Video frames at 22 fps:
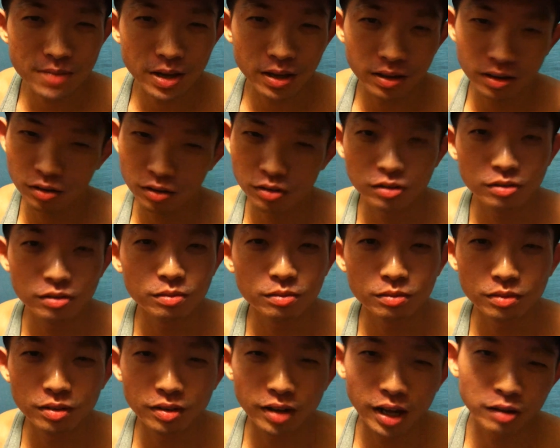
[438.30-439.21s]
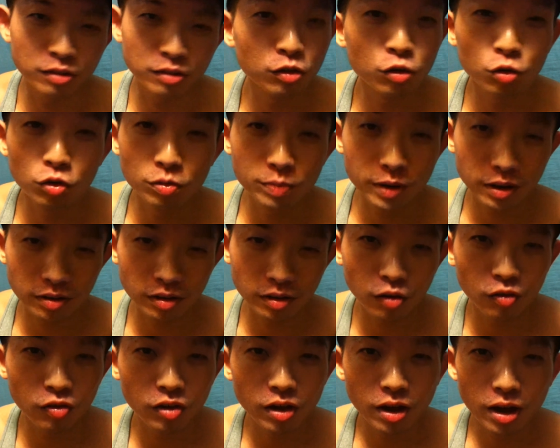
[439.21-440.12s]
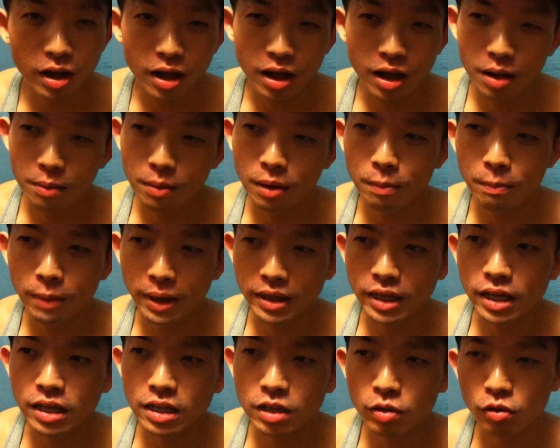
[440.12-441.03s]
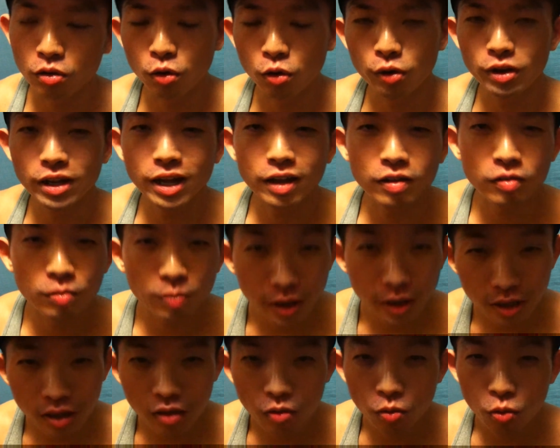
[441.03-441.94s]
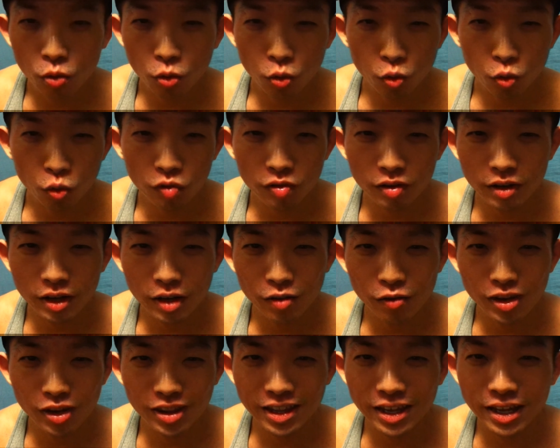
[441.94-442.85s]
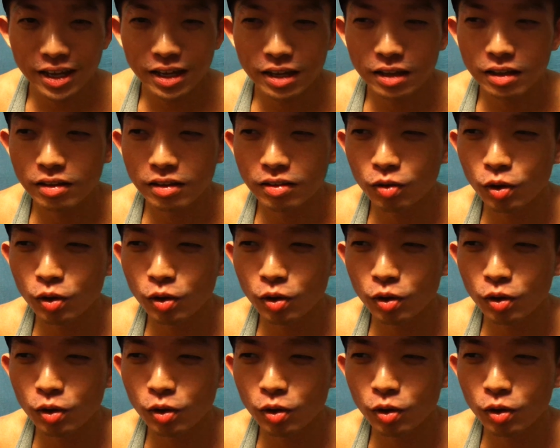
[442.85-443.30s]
and just excuse myself, but by then he was already explaining the rules and everything,